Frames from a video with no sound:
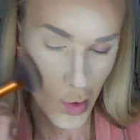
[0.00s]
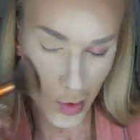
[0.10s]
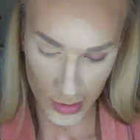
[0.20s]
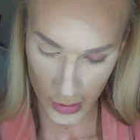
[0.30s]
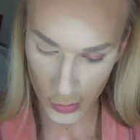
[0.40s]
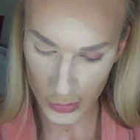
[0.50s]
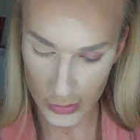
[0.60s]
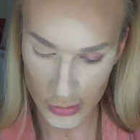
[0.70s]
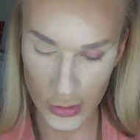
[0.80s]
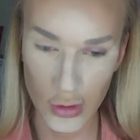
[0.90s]
and the
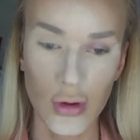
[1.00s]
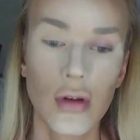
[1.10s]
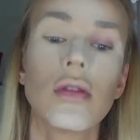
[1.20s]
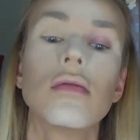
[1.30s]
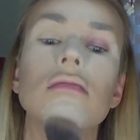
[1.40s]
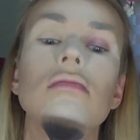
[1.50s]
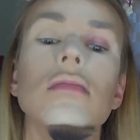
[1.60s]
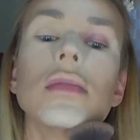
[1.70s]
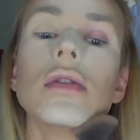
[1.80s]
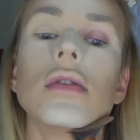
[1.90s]
contour, and
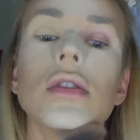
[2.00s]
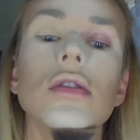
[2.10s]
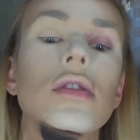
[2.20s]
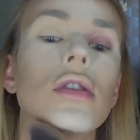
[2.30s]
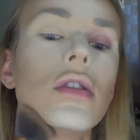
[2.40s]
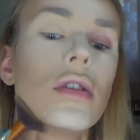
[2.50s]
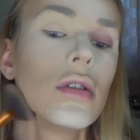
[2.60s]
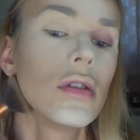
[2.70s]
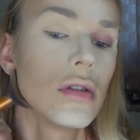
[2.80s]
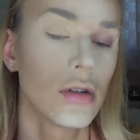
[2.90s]
make the
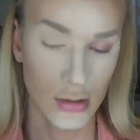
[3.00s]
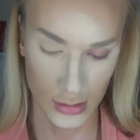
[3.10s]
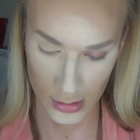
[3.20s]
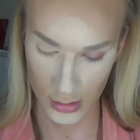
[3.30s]
jaw.